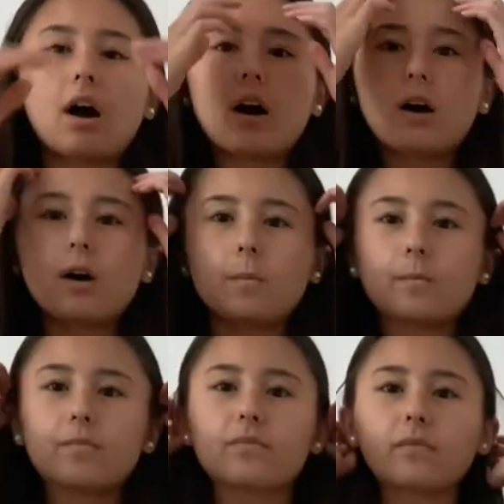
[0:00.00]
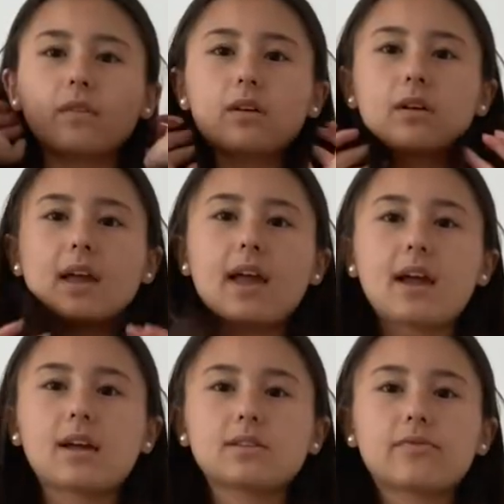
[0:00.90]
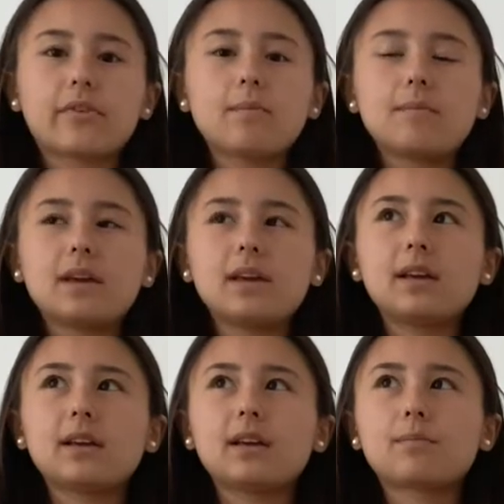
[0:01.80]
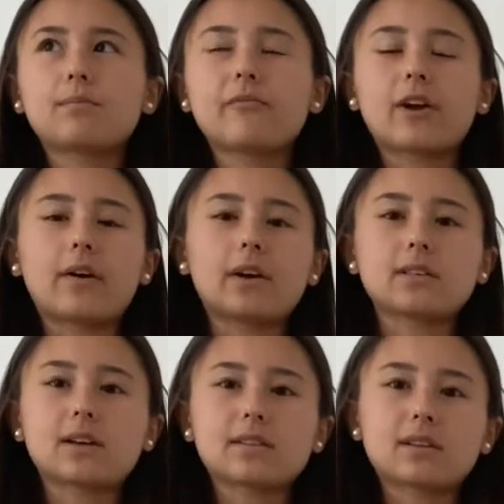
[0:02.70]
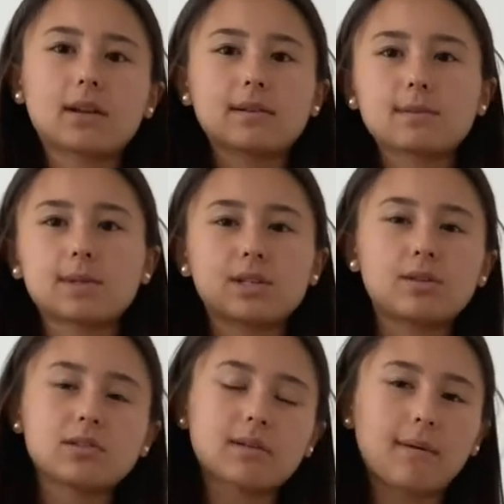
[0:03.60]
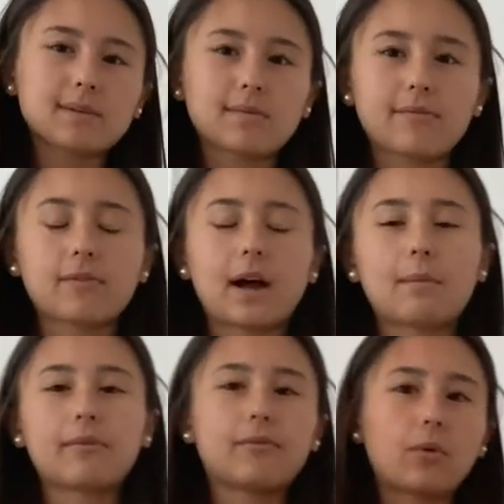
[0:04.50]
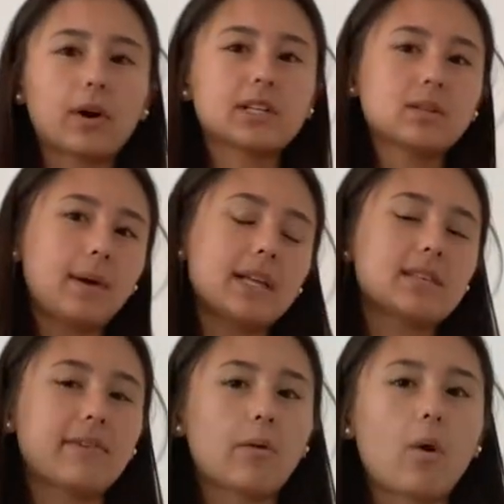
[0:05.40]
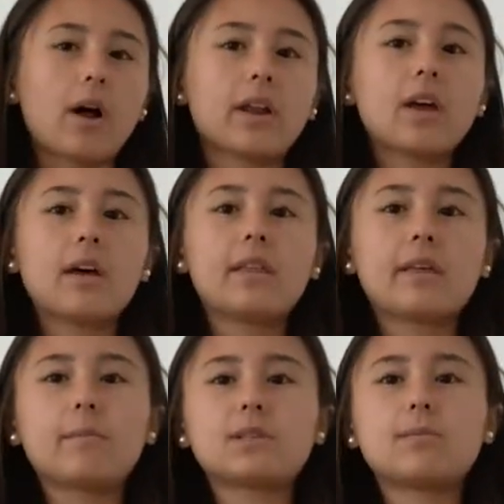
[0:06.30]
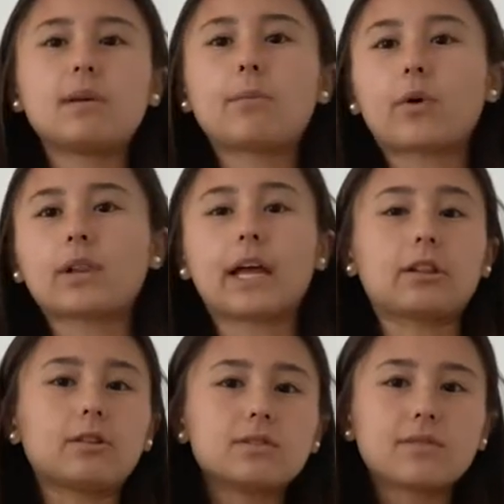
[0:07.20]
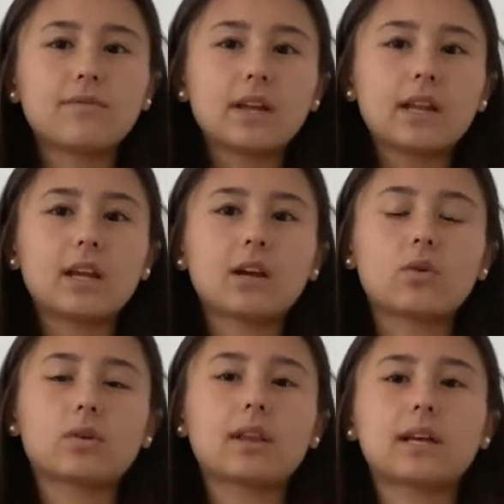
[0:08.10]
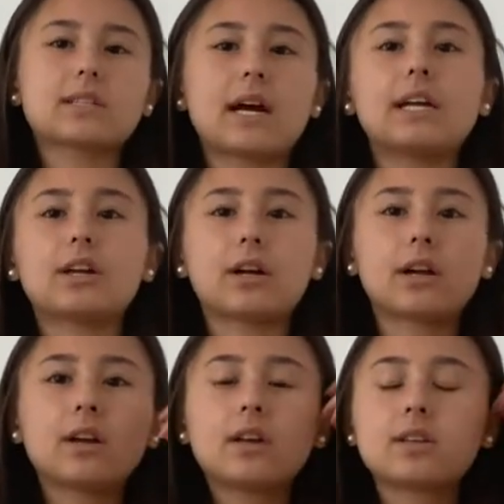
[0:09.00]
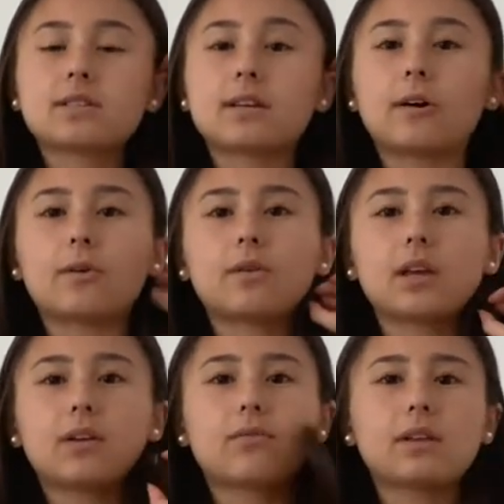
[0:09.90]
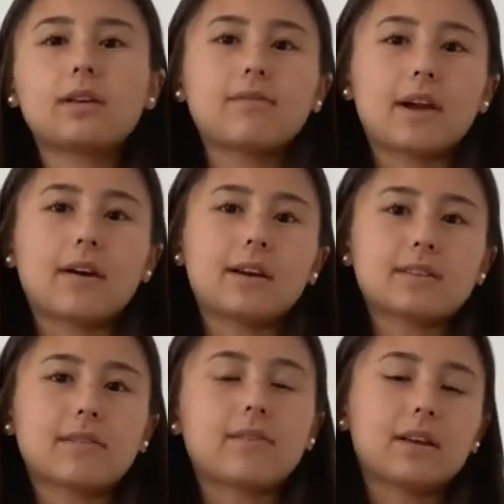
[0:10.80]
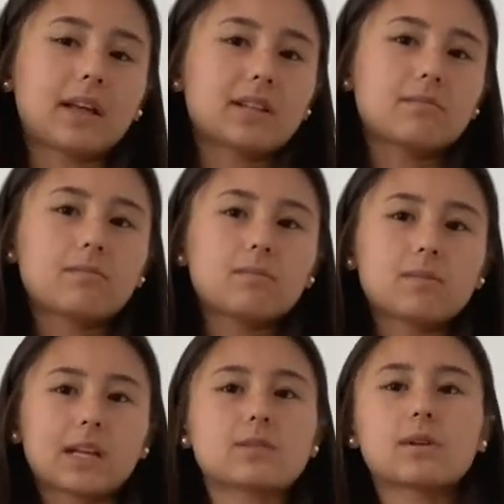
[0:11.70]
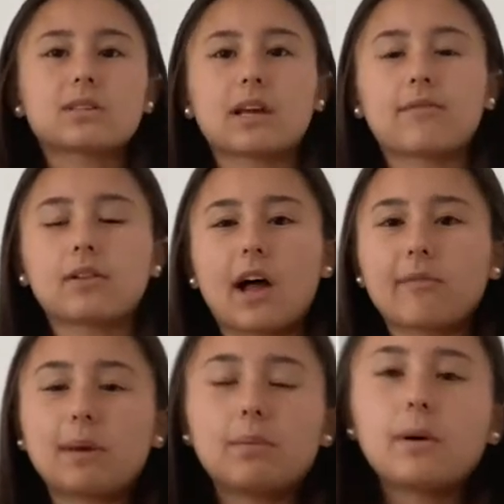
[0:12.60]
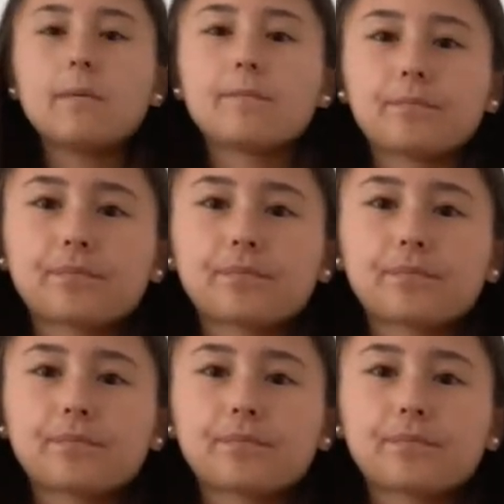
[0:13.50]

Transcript: Um, and for me, it varies. Sometimes I'm a two, sometimes I'm a four. It depends if I want them to be more like loose fitting or like tighter. So it really varies. I feel like that's what it's like for a lot of people.